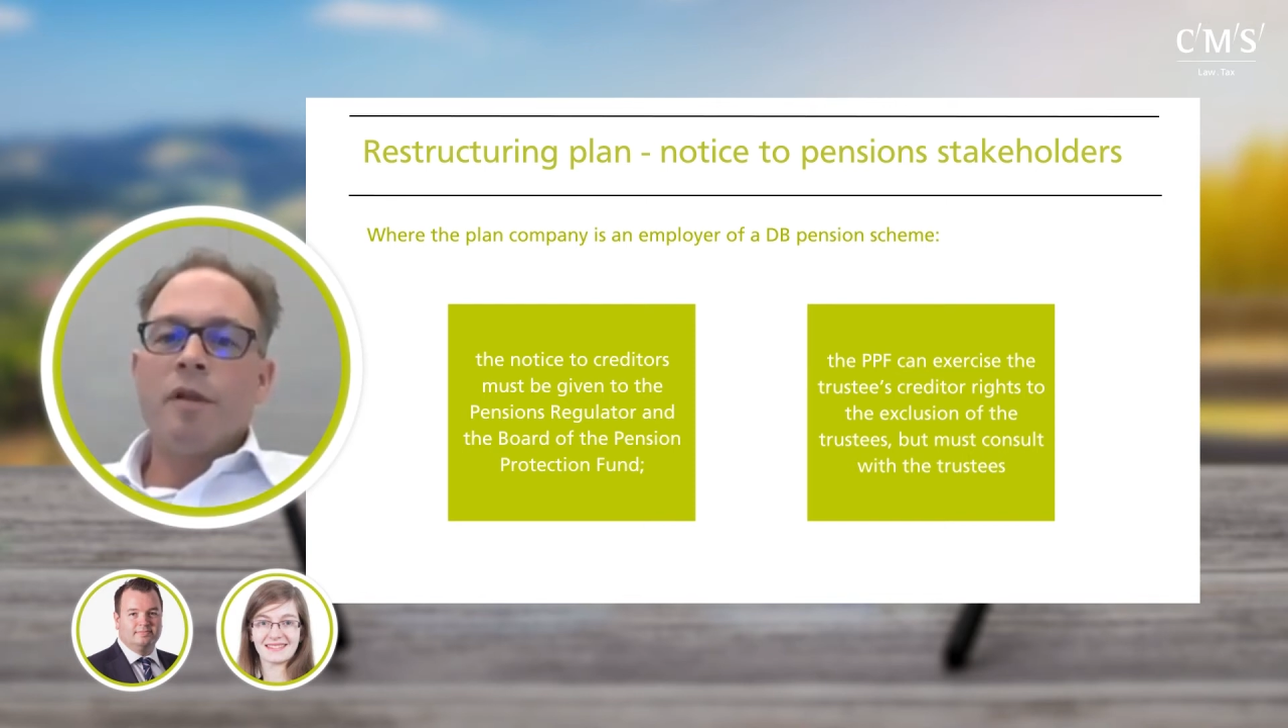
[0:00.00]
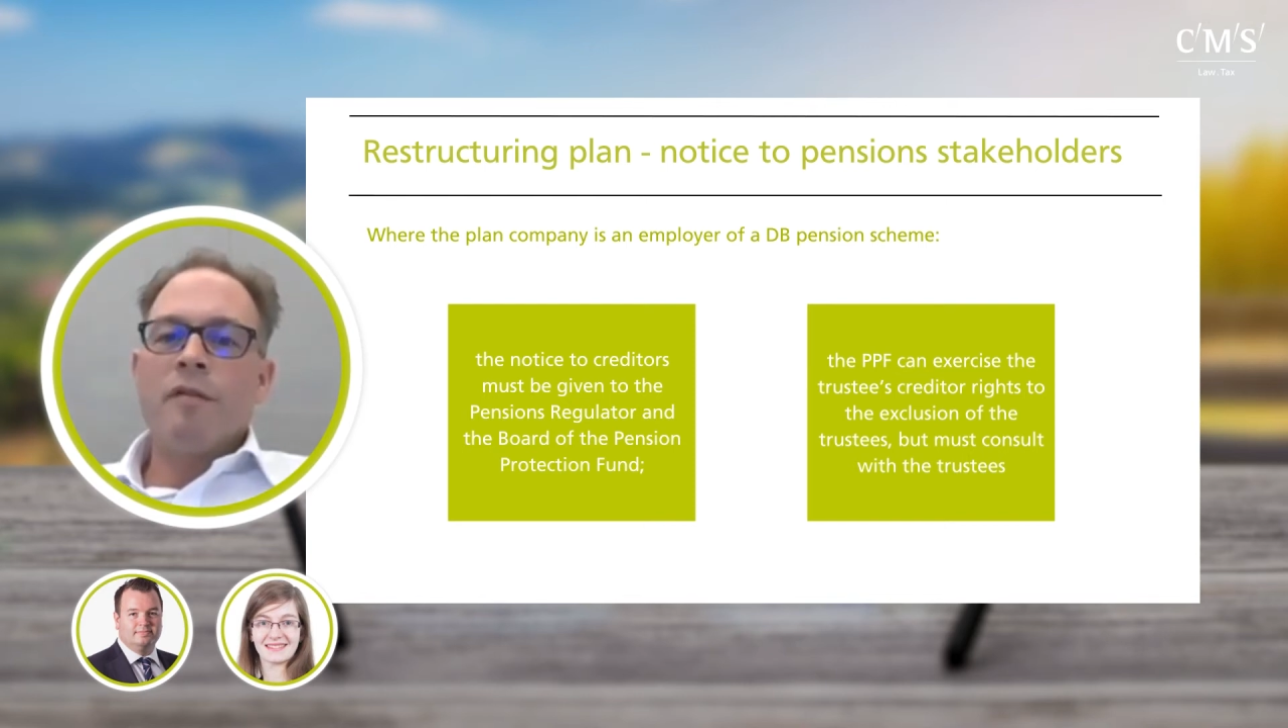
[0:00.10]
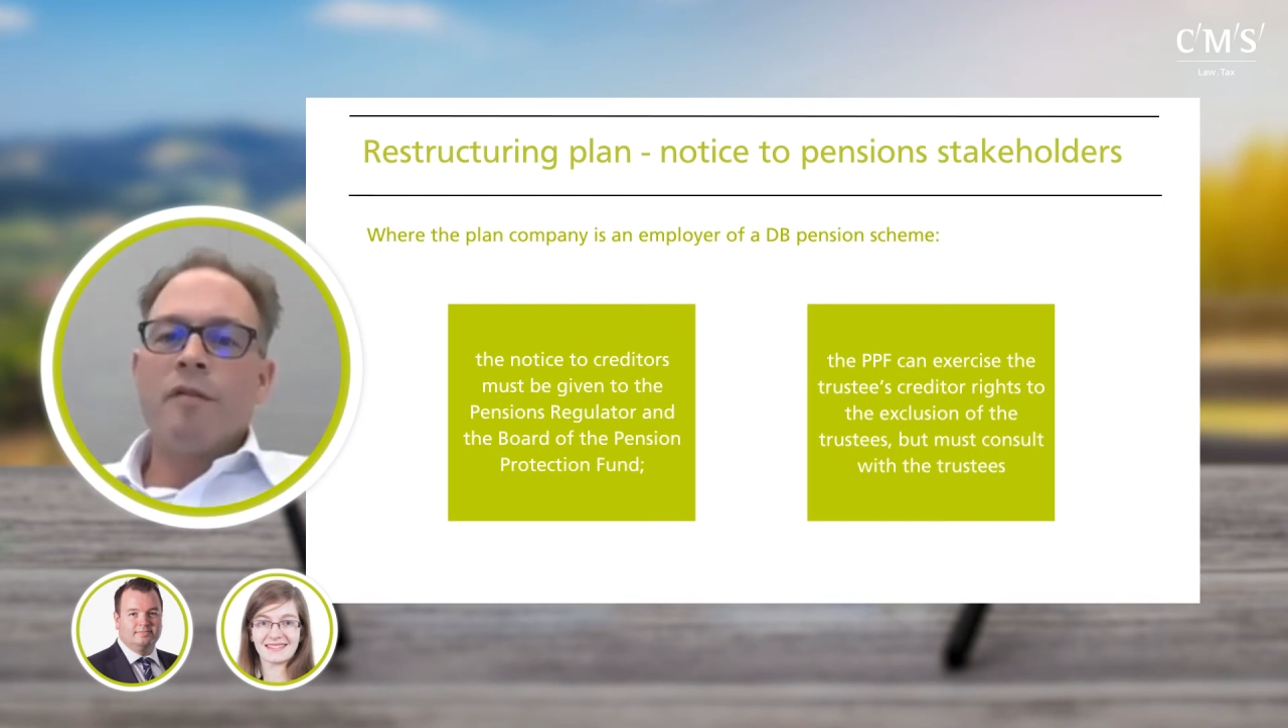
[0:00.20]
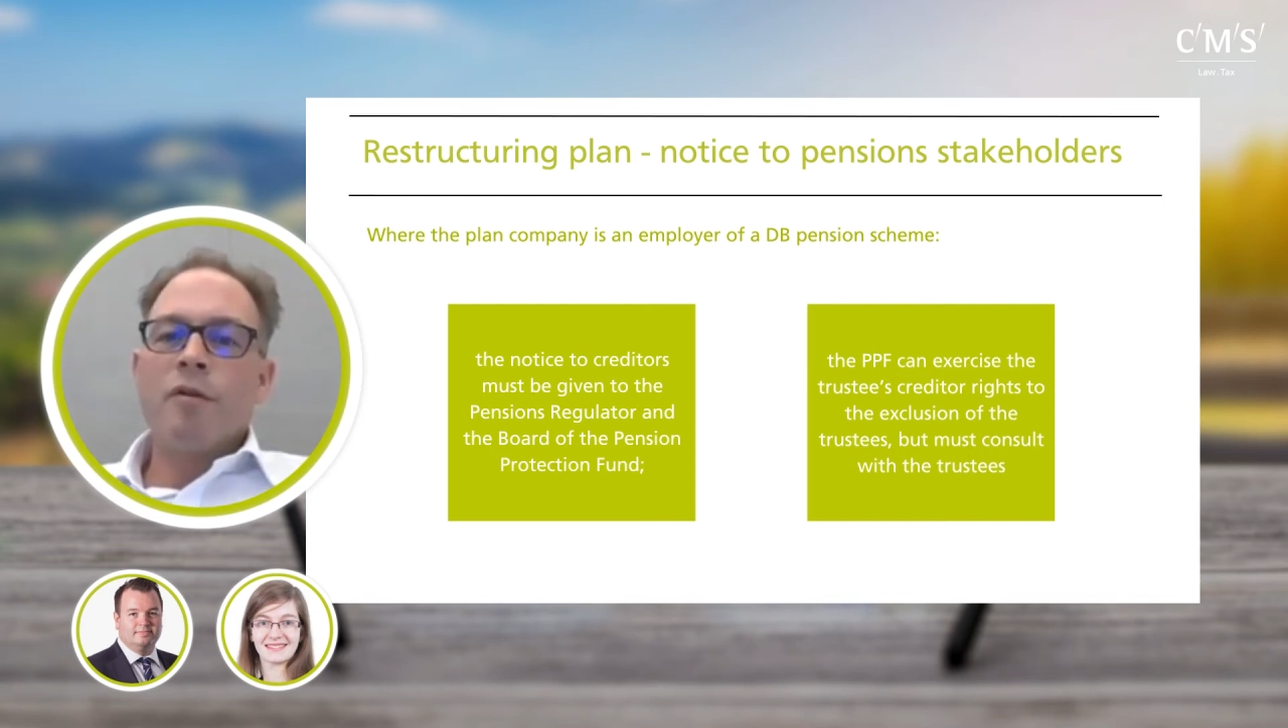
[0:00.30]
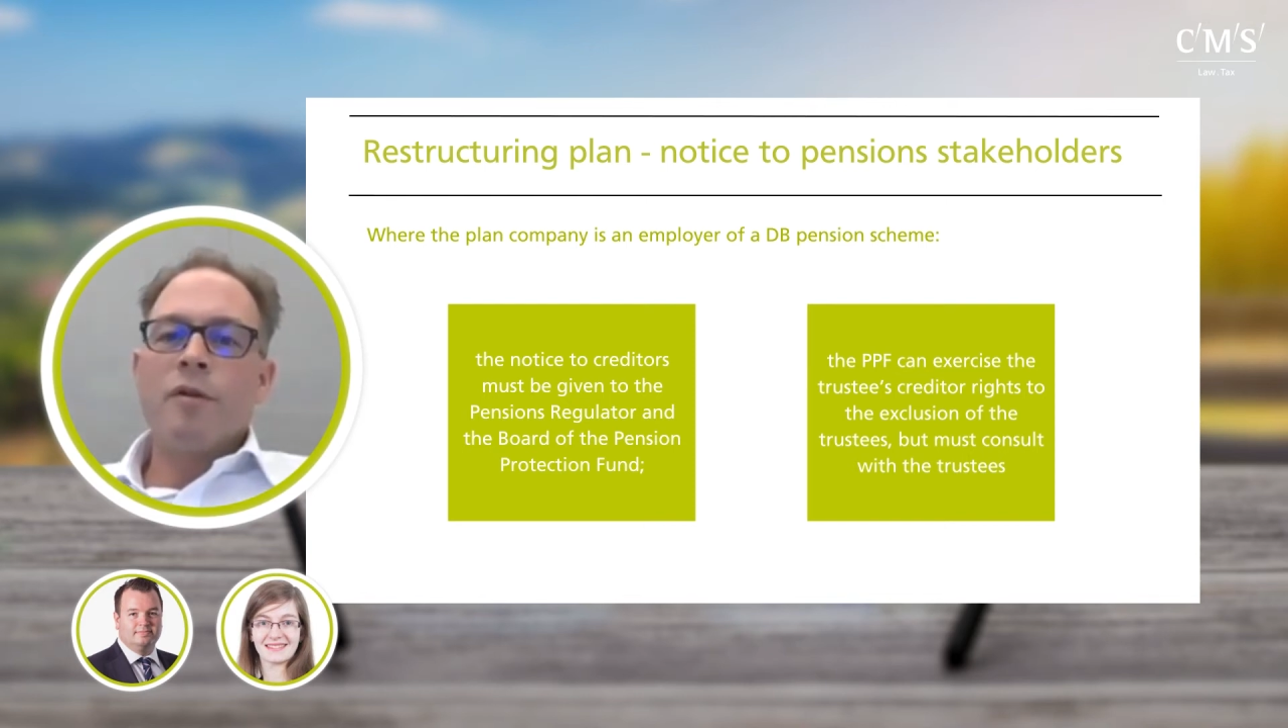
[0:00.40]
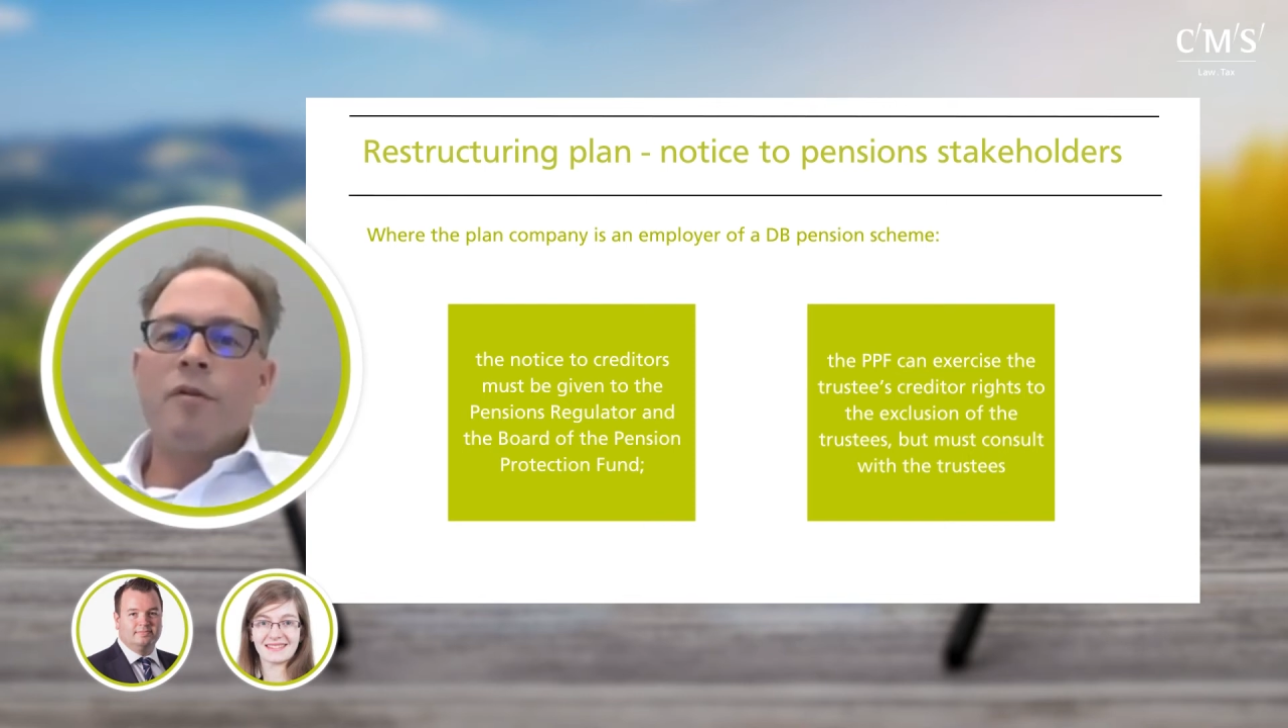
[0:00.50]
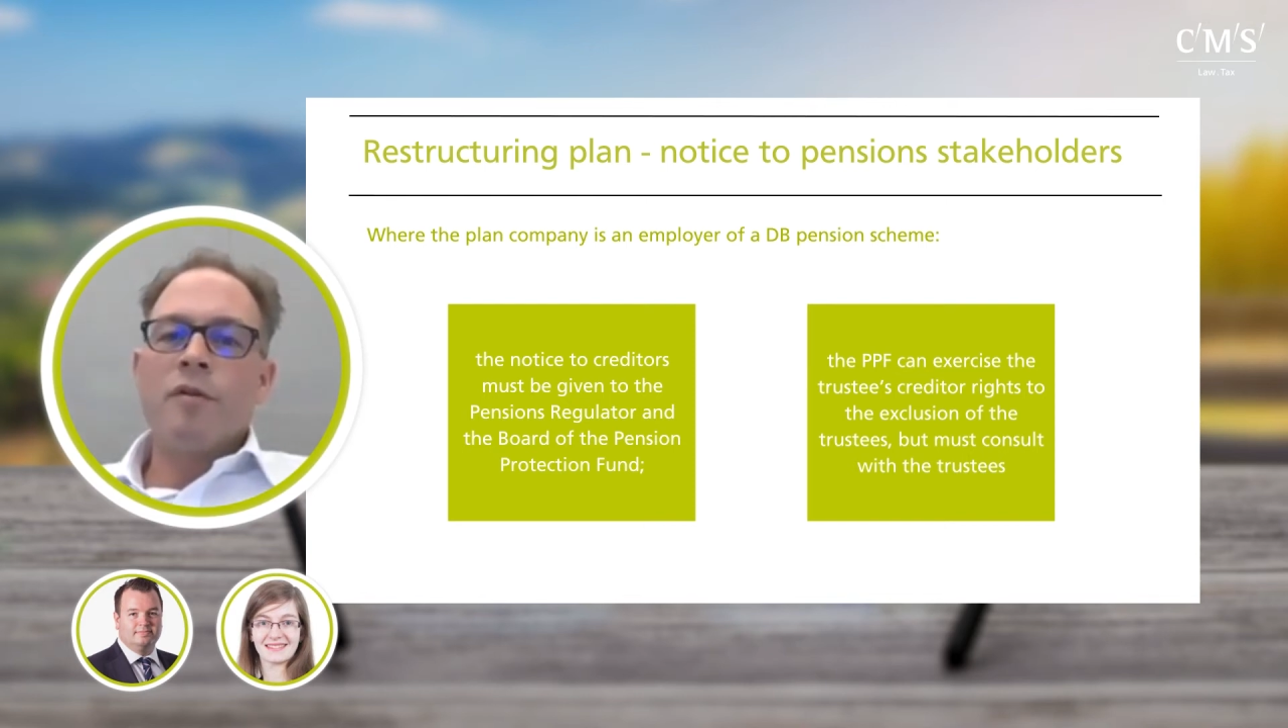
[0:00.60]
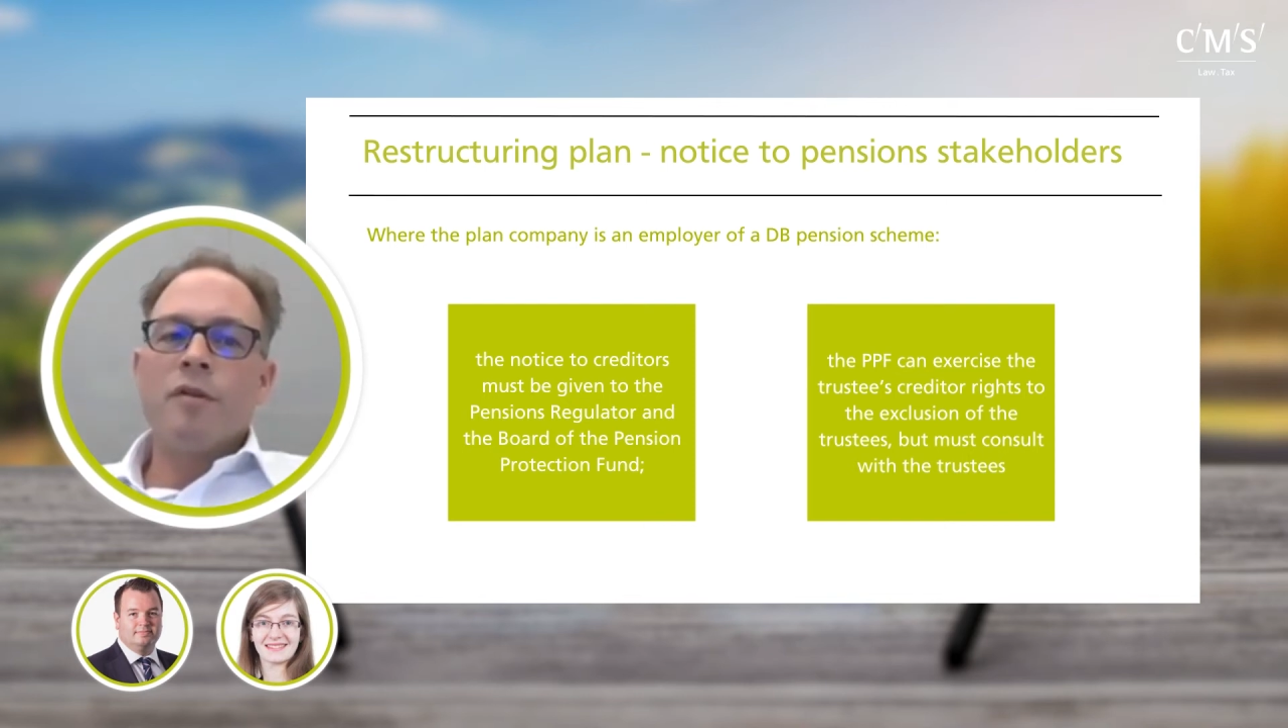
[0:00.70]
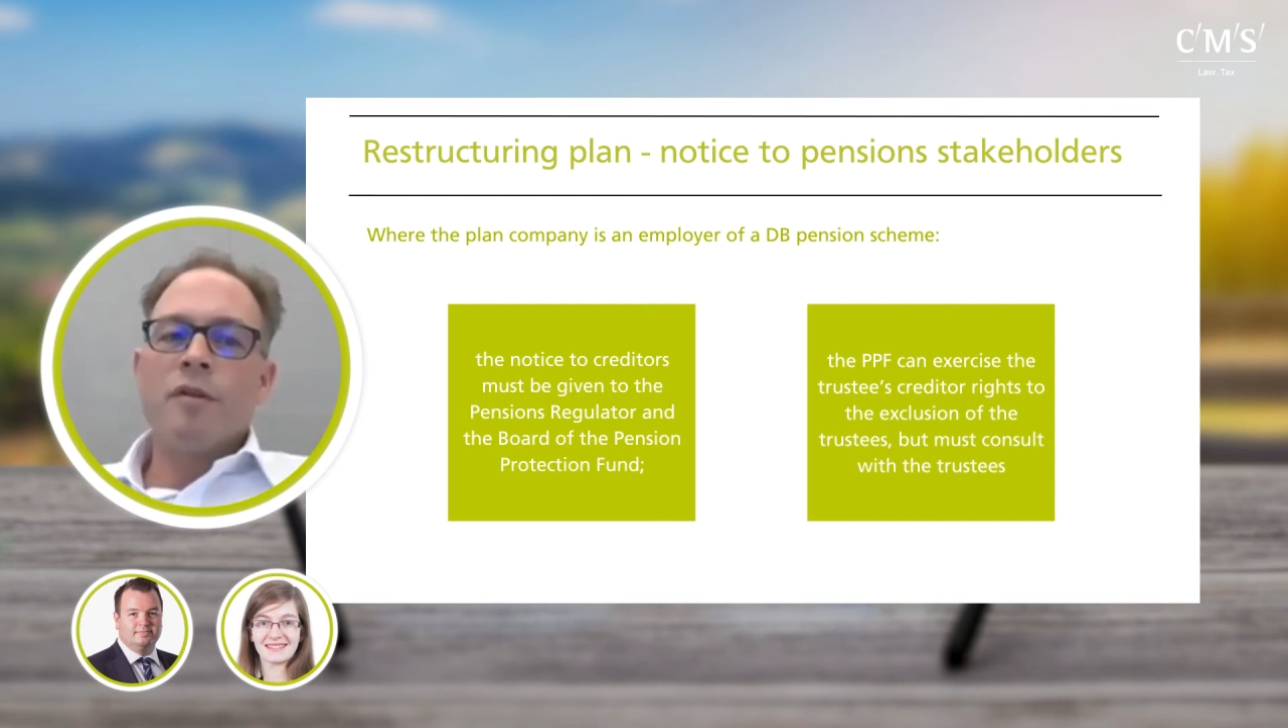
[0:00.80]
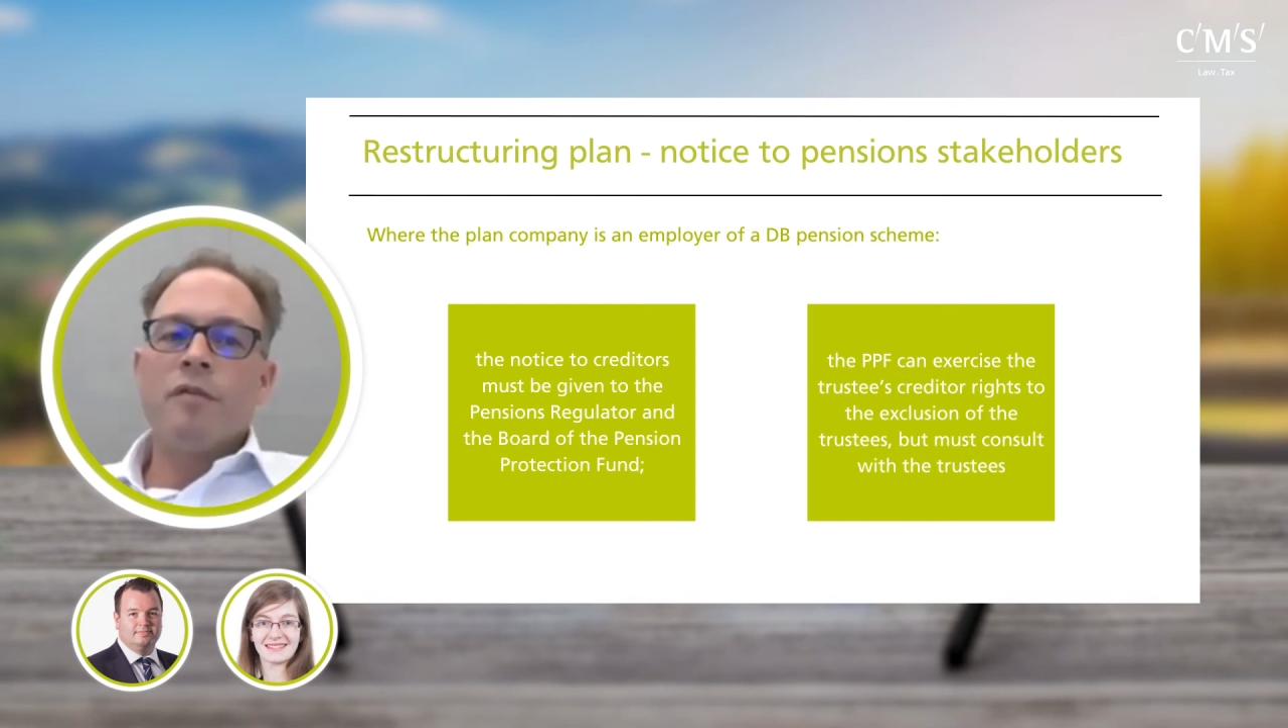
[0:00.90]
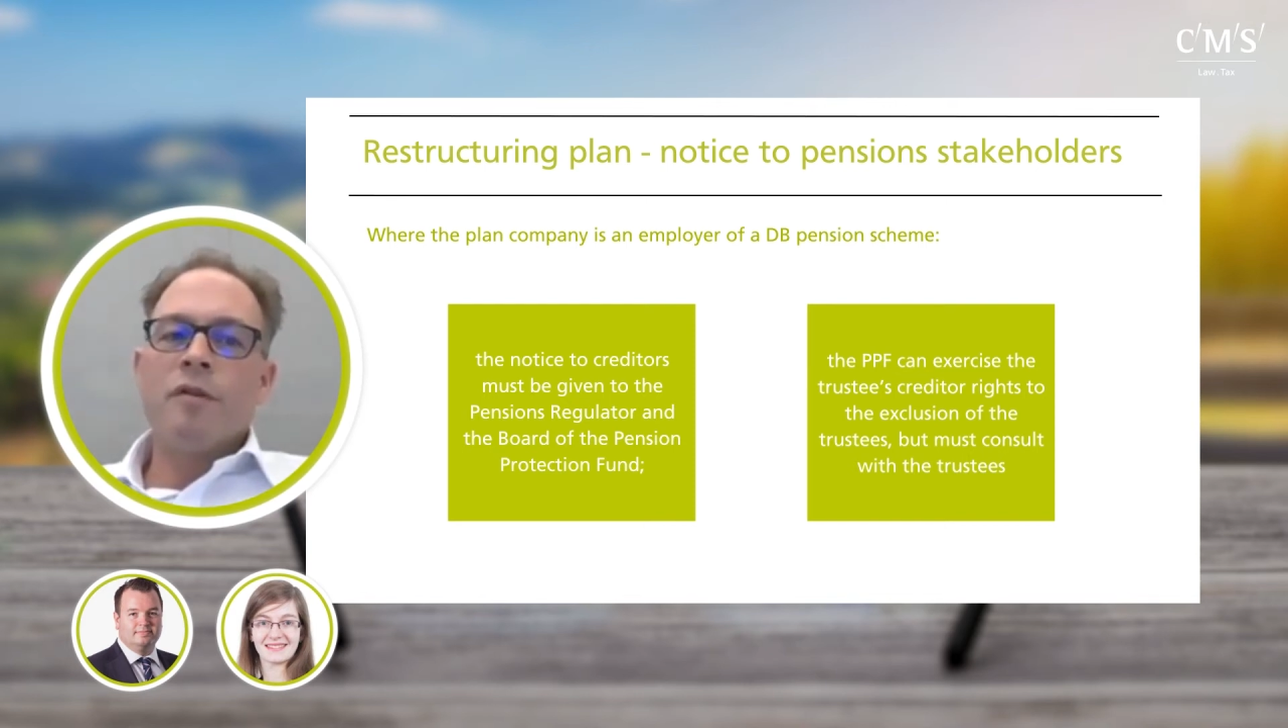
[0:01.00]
will have an opportunity to